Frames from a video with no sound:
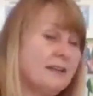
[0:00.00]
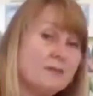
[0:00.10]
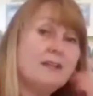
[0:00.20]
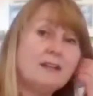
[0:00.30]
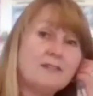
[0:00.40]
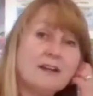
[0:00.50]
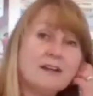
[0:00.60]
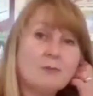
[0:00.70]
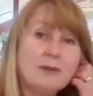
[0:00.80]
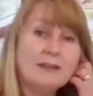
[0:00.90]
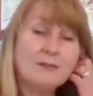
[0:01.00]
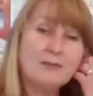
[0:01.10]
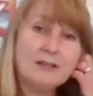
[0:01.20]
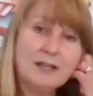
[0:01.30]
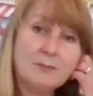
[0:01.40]
then we need to find a way that
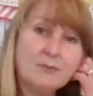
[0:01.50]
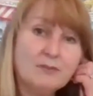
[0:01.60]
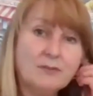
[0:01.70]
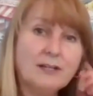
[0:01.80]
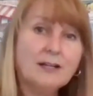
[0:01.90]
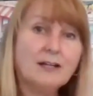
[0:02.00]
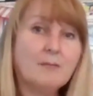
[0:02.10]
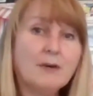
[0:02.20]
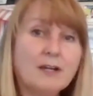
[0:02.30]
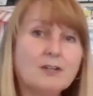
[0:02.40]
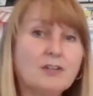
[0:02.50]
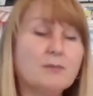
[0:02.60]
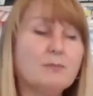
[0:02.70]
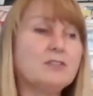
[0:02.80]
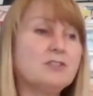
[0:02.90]
we can help you uh, monitor
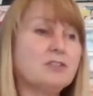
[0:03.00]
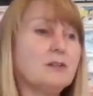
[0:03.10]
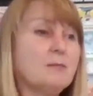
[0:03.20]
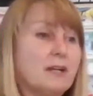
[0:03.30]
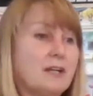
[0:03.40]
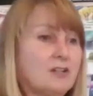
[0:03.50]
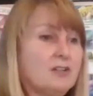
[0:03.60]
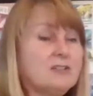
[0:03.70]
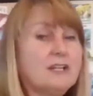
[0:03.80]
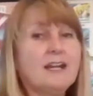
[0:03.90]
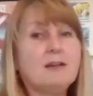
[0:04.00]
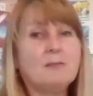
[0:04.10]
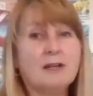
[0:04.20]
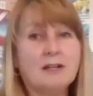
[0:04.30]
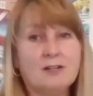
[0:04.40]
your blood sugar, monitor your diet,
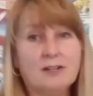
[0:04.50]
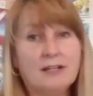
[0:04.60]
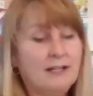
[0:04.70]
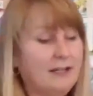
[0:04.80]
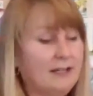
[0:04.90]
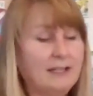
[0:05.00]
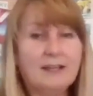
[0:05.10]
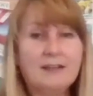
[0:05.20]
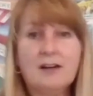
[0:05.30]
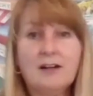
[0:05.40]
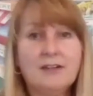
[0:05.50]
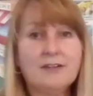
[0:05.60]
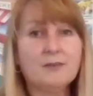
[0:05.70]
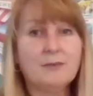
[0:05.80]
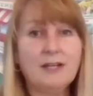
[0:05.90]
monitor, again, all the
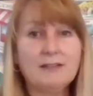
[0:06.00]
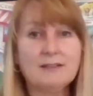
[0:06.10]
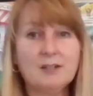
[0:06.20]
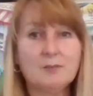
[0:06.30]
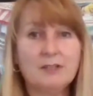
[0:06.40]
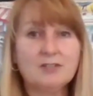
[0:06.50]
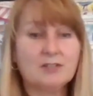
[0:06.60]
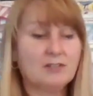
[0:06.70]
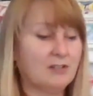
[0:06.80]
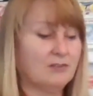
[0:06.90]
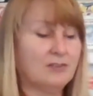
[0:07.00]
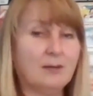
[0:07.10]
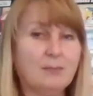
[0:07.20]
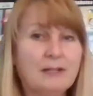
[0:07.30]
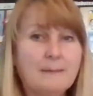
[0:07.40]
different ways that your blood sugar goes
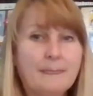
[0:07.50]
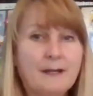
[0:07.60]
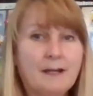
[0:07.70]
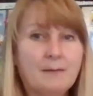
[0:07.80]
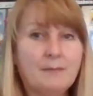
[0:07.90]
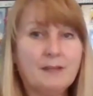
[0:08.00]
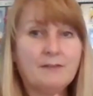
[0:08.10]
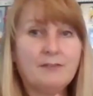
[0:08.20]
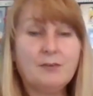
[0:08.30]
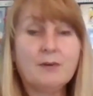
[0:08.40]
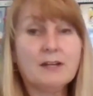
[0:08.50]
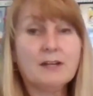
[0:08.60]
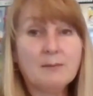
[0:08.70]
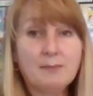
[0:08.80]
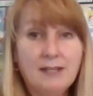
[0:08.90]
up um, if you are
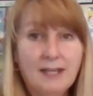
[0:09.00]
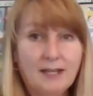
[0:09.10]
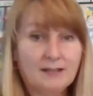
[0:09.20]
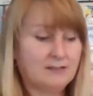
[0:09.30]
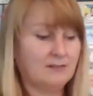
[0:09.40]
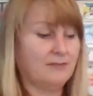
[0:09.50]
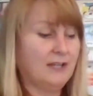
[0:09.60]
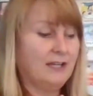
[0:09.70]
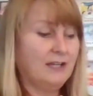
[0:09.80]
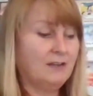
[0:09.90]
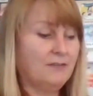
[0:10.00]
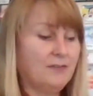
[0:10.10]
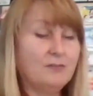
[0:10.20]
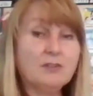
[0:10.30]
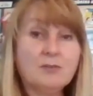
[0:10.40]
not being active if
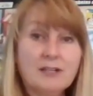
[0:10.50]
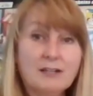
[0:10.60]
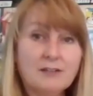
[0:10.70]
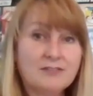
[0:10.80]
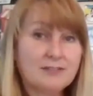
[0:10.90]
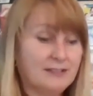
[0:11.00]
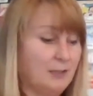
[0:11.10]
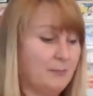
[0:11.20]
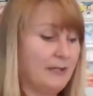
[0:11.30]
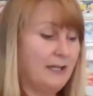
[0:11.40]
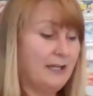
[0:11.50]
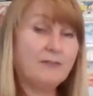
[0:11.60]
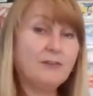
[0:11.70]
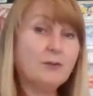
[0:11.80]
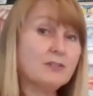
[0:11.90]
you don't get enough sleep,
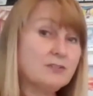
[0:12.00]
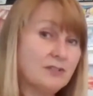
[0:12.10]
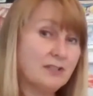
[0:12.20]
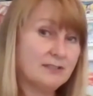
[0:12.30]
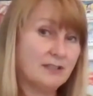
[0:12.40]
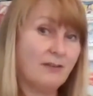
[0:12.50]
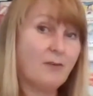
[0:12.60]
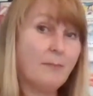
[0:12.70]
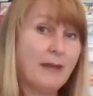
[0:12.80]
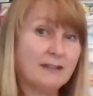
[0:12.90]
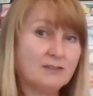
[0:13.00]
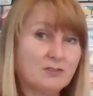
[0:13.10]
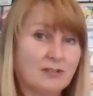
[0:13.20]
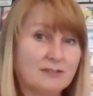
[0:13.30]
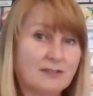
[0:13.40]
if you are stressing, you have a bad
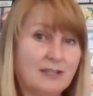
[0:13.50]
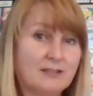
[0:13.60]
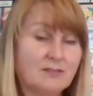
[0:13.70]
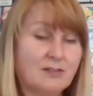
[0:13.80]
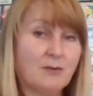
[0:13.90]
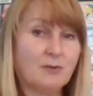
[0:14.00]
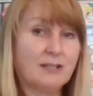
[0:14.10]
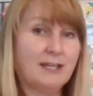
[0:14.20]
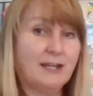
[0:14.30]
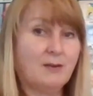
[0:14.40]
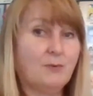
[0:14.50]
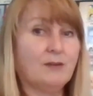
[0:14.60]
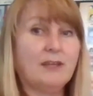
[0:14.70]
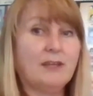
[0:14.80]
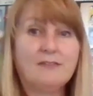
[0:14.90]
stress, things are not working out
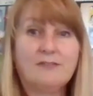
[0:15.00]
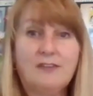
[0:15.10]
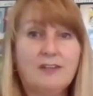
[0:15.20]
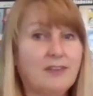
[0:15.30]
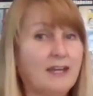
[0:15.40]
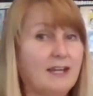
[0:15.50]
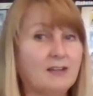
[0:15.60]
well. We have to figure that